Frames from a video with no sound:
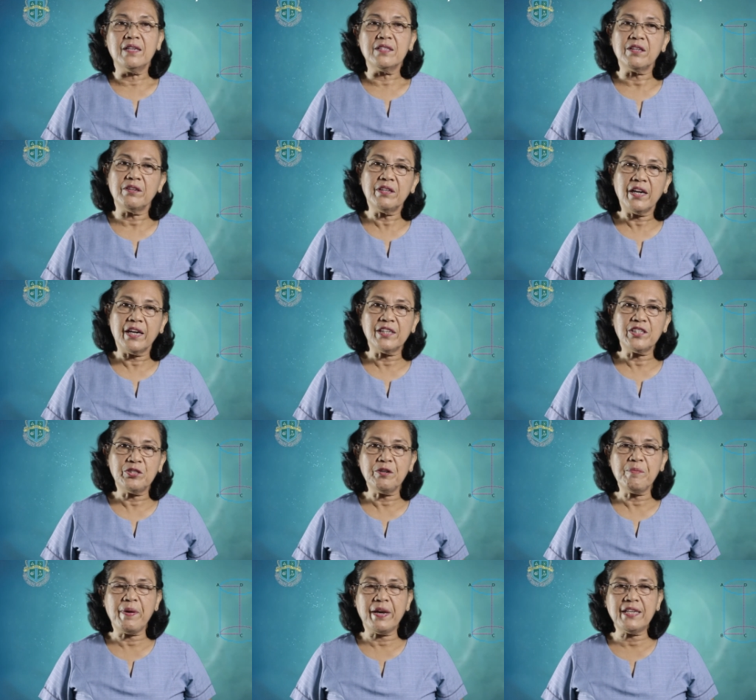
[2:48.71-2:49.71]
So there are
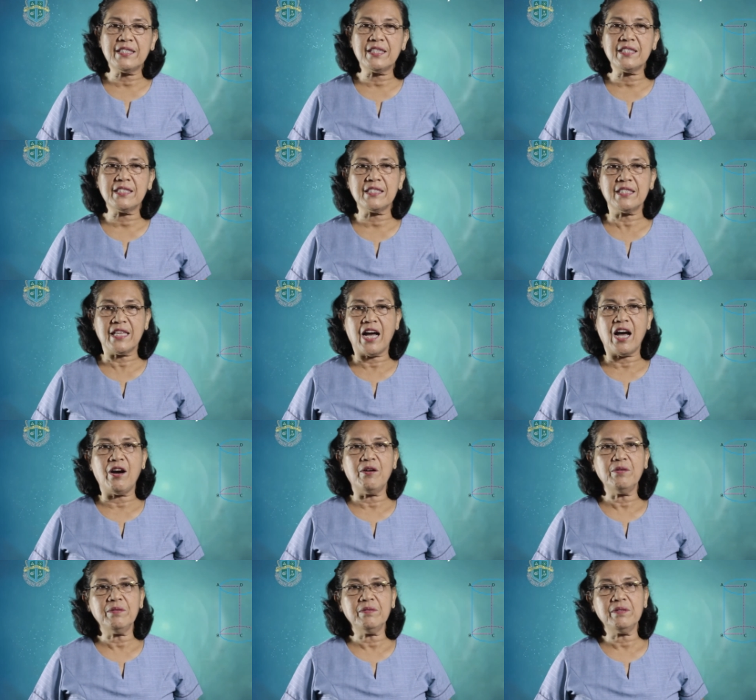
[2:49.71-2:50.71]
two bases
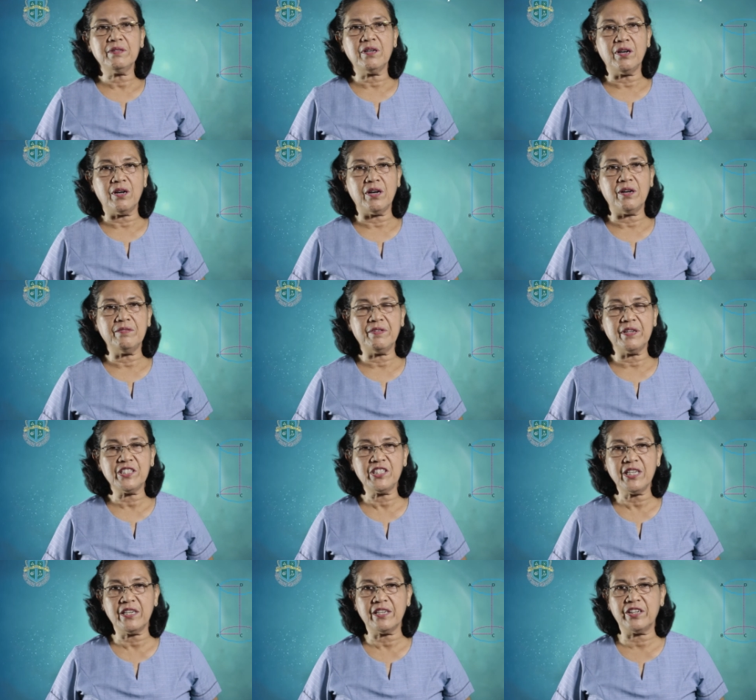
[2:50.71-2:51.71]
now of a
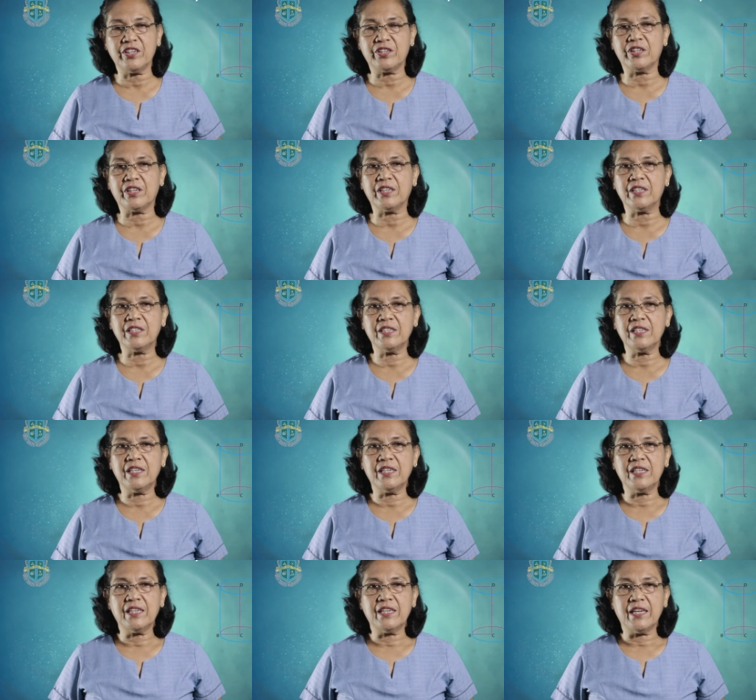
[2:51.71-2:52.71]
cylinder,
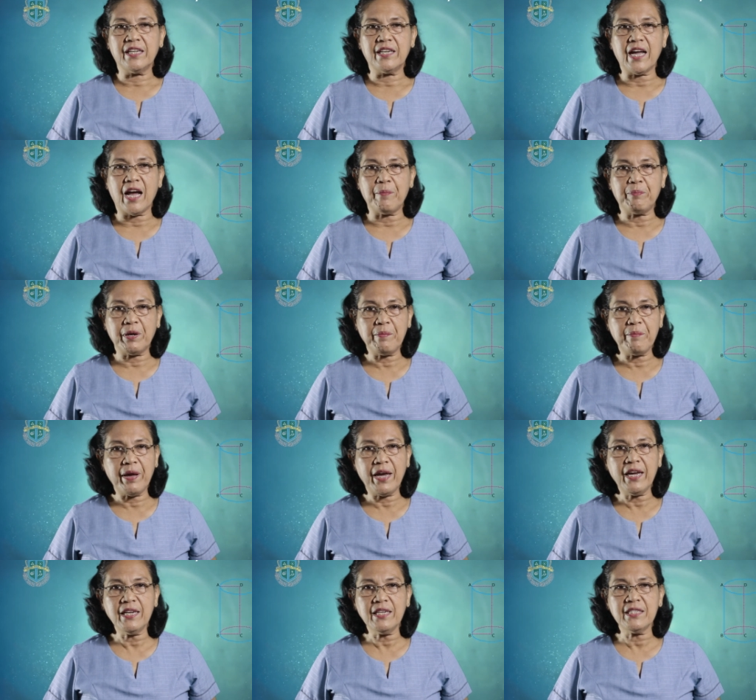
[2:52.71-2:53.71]
the upper
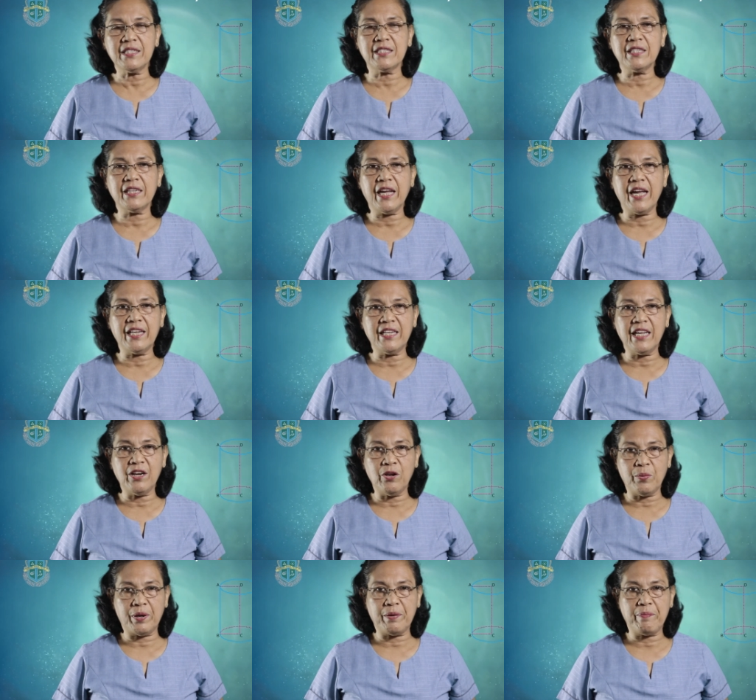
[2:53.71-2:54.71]
base and the
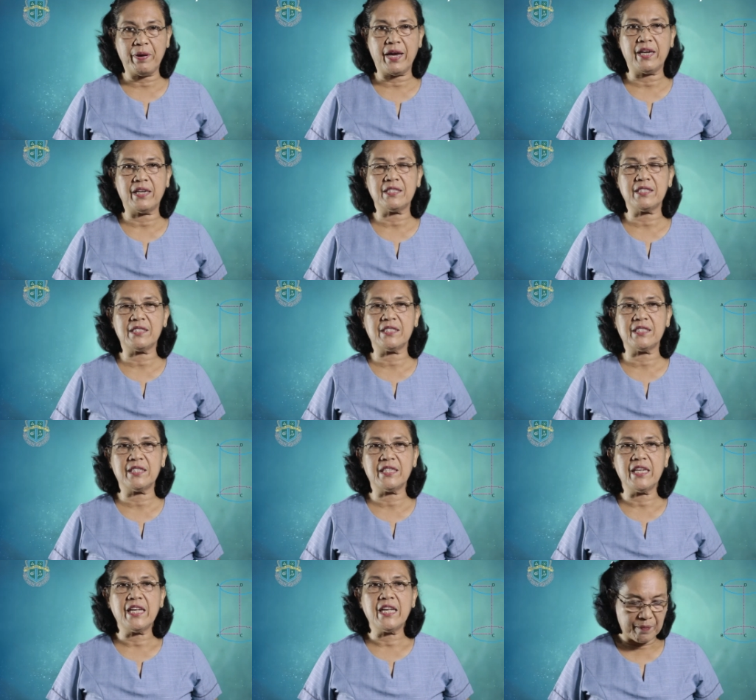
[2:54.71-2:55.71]
lower base
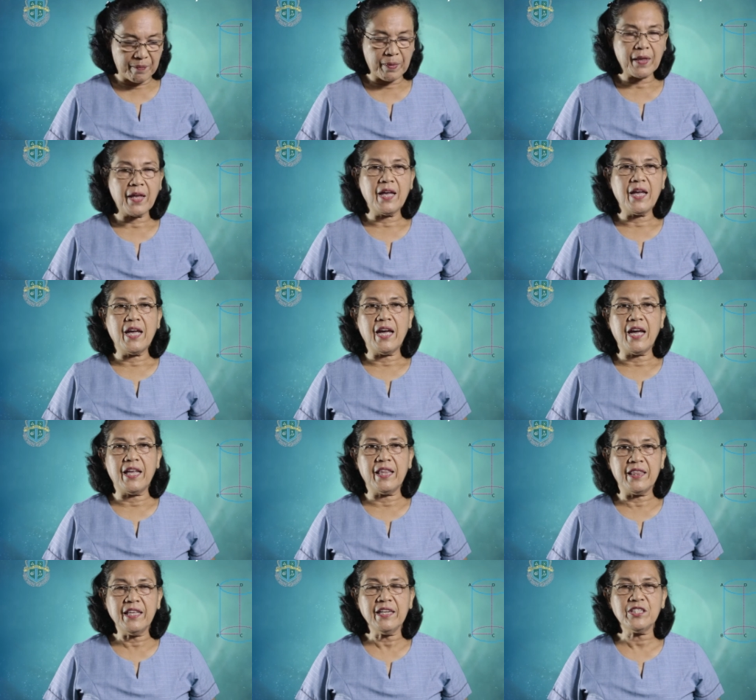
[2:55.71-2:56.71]

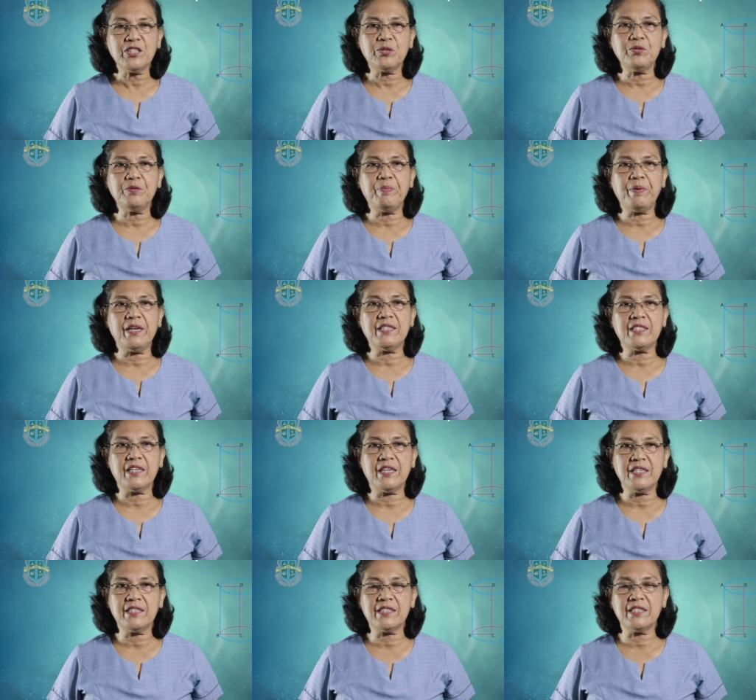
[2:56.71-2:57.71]
and these two
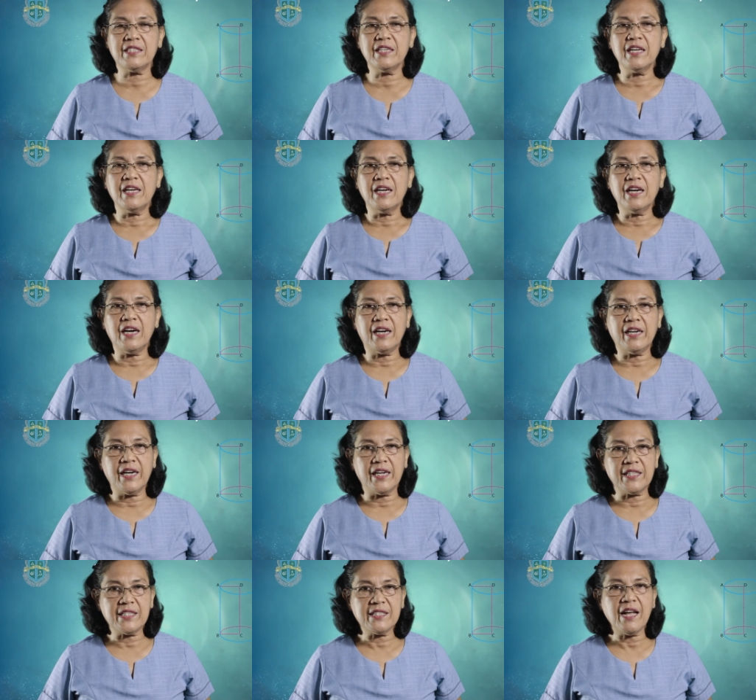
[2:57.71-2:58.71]
bases are
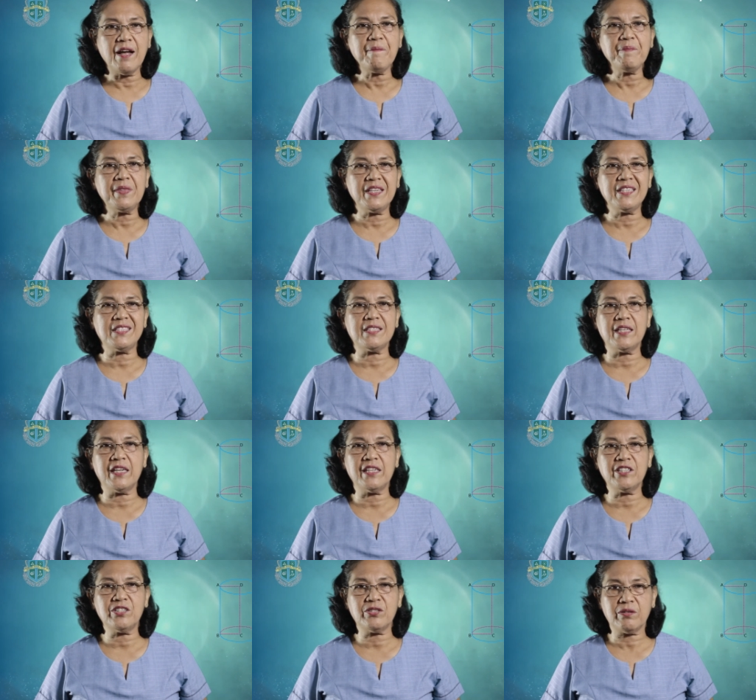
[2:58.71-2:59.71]
at some
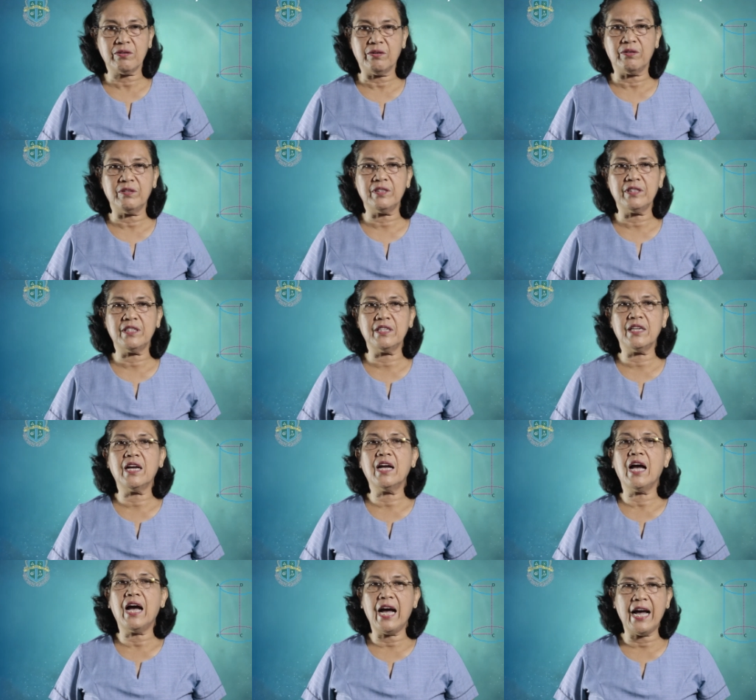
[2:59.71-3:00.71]
distance called
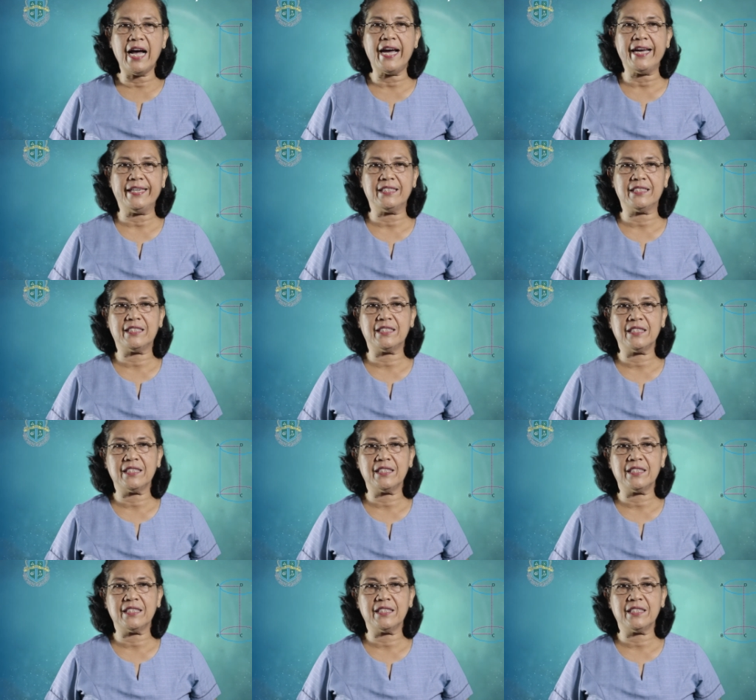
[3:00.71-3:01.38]
height.